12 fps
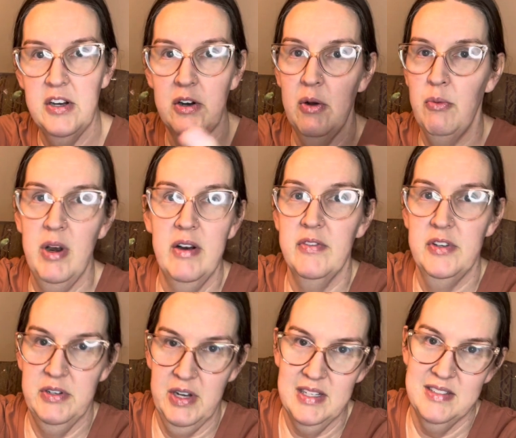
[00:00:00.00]
or whatever you
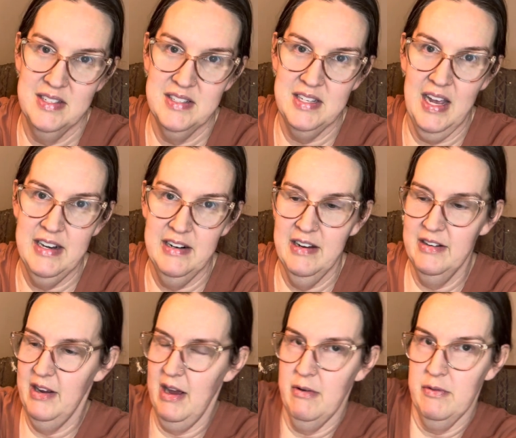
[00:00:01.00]
guys decide on,
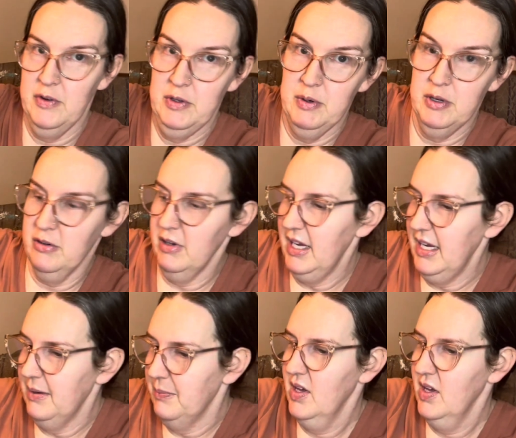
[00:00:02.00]
however you agree.